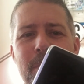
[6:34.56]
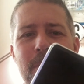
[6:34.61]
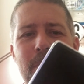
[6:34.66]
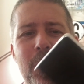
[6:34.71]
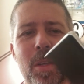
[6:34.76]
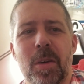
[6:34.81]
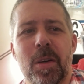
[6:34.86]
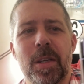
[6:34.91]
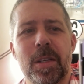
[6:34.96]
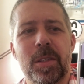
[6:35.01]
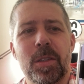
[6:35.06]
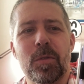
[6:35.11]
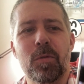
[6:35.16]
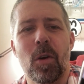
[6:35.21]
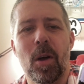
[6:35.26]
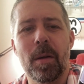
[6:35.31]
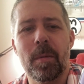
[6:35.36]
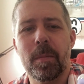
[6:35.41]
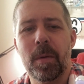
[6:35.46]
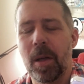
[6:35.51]
Nice.
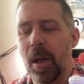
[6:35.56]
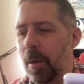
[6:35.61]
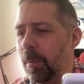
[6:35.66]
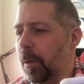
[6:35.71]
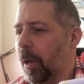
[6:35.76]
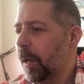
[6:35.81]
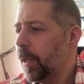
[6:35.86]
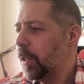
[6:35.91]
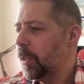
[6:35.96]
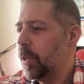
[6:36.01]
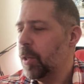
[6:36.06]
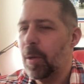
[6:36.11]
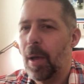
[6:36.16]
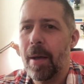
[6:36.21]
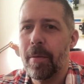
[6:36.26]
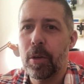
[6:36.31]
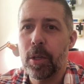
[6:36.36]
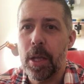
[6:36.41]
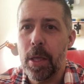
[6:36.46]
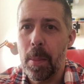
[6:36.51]
Right, I'm going to have
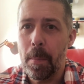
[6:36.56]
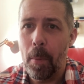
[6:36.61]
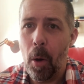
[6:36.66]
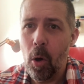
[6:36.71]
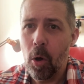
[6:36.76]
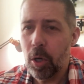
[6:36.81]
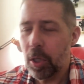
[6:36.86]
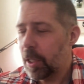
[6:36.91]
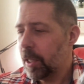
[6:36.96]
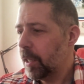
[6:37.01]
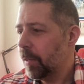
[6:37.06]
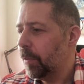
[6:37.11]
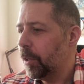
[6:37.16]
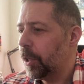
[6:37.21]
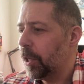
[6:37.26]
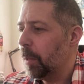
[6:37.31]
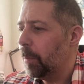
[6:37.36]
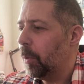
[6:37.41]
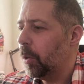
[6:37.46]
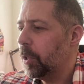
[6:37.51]
a look in the box. Let's have a look
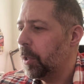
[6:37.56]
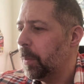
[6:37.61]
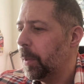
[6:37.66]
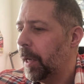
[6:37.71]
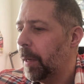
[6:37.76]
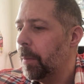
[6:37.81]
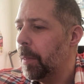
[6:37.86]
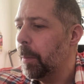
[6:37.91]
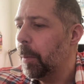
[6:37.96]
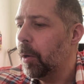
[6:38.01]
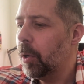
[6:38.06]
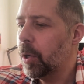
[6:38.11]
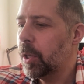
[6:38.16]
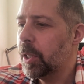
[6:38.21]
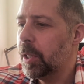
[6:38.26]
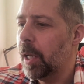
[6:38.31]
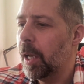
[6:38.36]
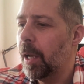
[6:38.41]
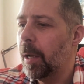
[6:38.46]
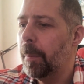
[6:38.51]
in the box, see what we have in the
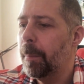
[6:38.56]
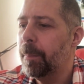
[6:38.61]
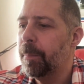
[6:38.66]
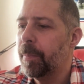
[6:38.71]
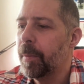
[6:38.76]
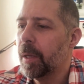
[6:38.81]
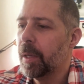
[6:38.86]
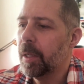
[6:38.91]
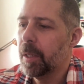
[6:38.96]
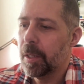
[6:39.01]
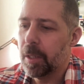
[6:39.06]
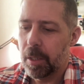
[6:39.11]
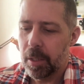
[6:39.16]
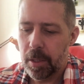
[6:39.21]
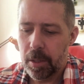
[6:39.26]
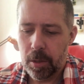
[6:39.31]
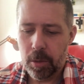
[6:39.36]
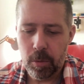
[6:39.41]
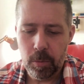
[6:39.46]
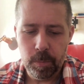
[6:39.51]
box.
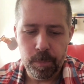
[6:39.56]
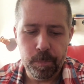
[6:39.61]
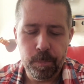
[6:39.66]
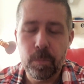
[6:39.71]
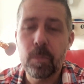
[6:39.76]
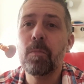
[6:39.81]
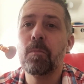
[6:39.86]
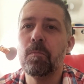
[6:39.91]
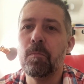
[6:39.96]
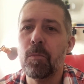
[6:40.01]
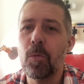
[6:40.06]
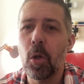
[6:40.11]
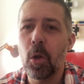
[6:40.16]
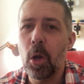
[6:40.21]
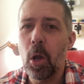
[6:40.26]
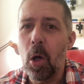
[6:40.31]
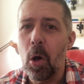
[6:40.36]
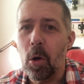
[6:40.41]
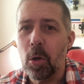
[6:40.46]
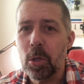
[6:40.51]
Not a
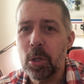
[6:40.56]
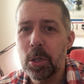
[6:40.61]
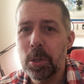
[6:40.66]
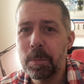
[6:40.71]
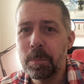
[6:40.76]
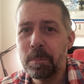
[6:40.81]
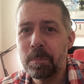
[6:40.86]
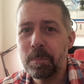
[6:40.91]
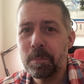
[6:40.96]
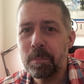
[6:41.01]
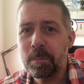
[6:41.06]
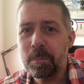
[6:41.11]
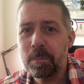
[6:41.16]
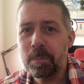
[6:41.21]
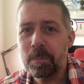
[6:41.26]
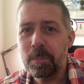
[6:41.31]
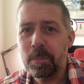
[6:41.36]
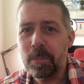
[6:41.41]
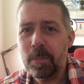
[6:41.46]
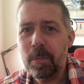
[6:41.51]
lot.
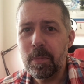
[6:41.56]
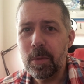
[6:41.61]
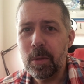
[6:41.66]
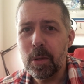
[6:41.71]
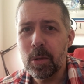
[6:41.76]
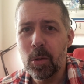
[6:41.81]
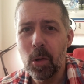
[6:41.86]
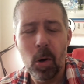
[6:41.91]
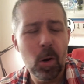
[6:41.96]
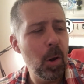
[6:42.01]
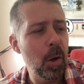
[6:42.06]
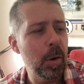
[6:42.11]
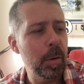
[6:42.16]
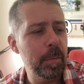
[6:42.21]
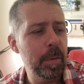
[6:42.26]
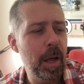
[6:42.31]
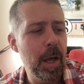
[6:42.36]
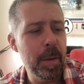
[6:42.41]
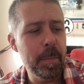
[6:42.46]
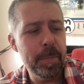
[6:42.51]
Not a
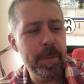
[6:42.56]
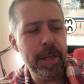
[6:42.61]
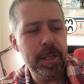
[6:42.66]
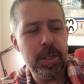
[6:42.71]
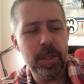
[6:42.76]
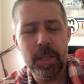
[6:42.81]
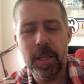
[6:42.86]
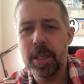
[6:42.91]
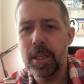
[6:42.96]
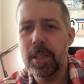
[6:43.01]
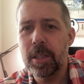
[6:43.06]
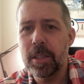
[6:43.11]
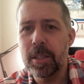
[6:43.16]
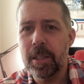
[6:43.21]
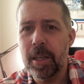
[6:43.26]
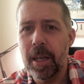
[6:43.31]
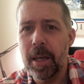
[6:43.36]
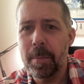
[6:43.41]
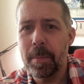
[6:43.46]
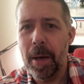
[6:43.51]
lot. This is
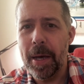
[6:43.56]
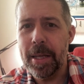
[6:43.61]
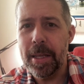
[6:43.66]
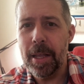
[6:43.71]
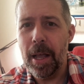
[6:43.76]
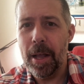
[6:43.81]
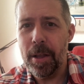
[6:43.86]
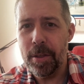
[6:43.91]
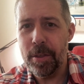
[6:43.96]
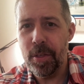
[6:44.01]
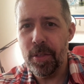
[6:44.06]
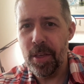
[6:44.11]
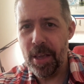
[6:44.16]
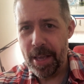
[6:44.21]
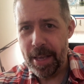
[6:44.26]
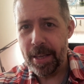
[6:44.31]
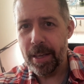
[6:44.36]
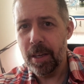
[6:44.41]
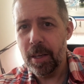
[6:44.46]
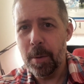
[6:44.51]
a
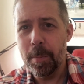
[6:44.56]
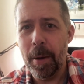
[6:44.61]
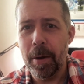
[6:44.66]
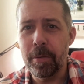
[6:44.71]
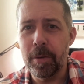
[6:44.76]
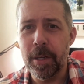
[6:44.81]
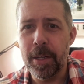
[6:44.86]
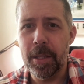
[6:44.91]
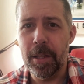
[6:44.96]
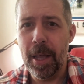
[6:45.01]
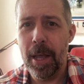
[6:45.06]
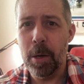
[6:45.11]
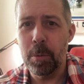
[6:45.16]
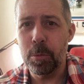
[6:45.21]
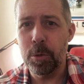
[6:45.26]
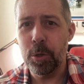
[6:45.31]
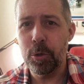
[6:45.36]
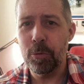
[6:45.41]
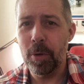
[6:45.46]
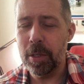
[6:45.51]
thing apparently that
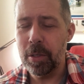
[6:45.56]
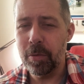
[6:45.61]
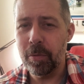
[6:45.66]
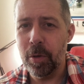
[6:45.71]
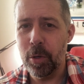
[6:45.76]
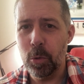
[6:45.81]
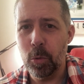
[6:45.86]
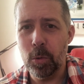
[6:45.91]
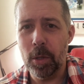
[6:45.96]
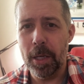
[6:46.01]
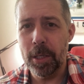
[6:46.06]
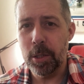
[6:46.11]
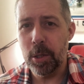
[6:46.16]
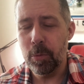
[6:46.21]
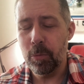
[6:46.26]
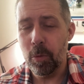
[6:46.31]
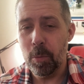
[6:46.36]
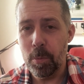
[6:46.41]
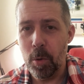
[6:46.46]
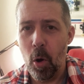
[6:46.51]
helps you transfer your data
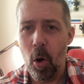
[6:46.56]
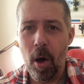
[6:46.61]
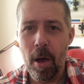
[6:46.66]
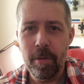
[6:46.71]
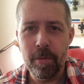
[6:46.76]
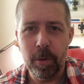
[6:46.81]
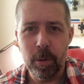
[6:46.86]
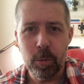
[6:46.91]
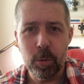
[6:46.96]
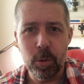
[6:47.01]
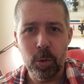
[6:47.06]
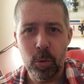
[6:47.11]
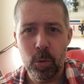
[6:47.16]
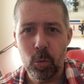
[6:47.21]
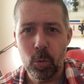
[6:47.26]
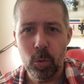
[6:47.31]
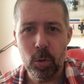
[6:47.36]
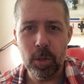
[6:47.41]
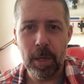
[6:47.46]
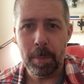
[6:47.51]
from your iPhone to
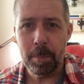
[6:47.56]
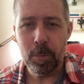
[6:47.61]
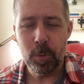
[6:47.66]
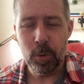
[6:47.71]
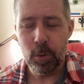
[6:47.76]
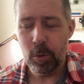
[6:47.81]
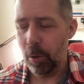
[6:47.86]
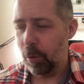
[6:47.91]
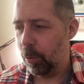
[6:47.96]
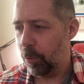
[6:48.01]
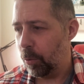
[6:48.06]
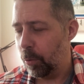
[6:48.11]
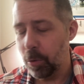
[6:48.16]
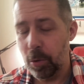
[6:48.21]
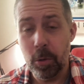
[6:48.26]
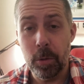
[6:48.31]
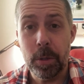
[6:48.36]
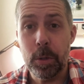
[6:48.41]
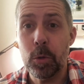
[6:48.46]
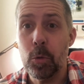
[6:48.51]
your Samsung or
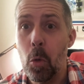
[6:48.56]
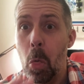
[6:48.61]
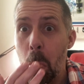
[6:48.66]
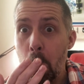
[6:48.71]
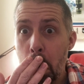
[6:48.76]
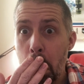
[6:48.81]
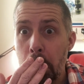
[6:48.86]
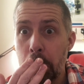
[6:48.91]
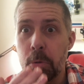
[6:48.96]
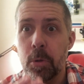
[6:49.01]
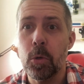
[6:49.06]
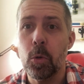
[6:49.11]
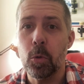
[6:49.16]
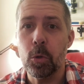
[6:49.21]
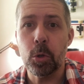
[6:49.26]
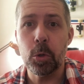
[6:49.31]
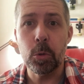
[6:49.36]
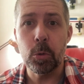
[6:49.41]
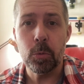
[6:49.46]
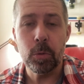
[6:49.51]
to your
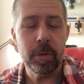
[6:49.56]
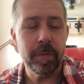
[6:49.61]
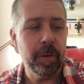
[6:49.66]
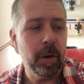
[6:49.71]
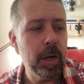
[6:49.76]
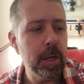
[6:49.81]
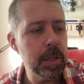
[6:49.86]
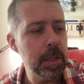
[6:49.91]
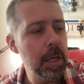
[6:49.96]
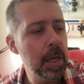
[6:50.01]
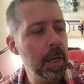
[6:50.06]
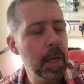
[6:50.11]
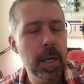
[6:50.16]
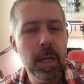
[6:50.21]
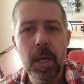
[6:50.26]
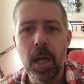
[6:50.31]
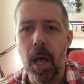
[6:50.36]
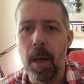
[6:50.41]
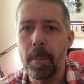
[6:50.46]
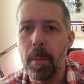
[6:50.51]
Google device.
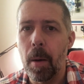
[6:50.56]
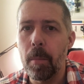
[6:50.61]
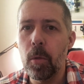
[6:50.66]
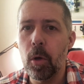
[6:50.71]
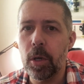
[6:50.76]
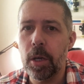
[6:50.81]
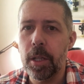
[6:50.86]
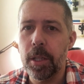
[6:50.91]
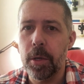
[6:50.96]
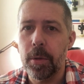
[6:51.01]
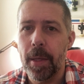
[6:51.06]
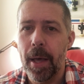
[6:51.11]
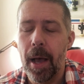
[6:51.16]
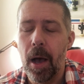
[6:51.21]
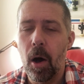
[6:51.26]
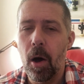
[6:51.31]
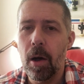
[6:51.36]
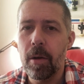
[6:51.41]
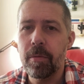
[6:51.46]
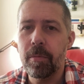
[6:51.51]
I'm not going to do that.
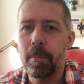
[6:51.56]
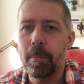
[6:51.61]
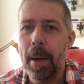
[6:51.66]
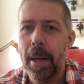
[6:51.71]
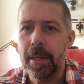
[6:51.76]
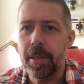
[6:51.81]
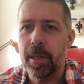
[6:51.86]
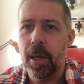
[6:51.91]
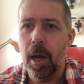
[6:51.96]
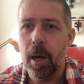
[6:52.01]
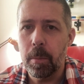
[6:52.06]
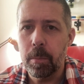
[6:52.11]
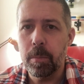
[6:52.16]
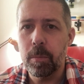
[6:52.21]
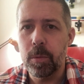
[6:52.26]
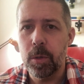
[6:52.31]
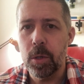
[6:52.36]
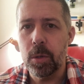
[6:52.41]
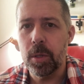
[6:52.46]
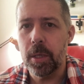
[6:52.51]
I've backed it up
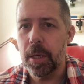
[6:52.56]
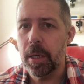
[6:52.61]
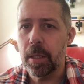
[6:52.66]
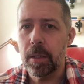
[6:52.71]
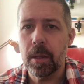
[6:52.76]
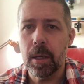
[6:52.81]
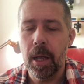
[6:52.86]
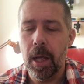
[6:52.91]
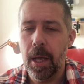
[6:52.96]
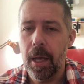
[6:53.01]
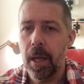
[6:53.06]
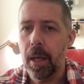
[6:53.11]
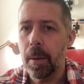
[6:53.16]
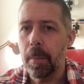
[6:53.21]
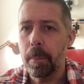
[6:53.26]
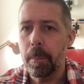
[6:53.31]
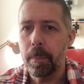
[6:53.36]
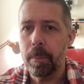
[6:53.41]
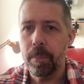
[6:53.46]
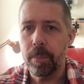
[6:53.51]
using
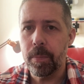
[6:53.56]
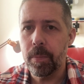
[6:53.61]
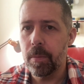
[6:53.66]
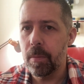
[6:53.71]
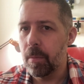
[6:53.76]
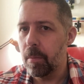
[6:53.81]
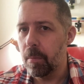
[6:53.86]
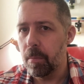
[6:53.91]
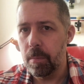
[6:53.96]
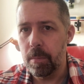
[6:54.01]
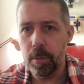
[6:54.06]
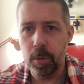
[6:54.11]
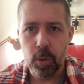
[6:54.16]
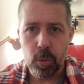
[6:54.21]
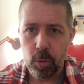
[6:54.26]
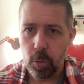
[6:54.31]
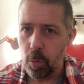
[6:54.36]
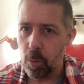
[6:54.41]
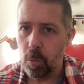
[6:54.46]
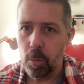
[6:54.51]

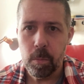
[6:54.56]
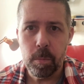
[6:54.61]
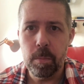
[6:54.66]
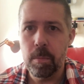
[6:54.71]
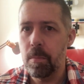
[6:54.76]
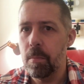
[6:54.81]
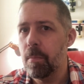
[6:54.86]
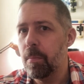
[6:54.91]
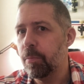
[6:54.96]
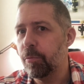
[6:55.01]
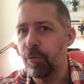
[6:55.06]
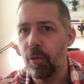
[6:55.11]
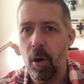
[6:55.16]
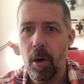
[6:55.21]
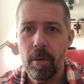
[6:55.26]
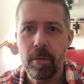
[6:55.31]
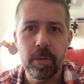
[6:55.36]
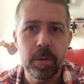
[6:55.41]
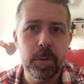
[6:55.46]
Google Drive.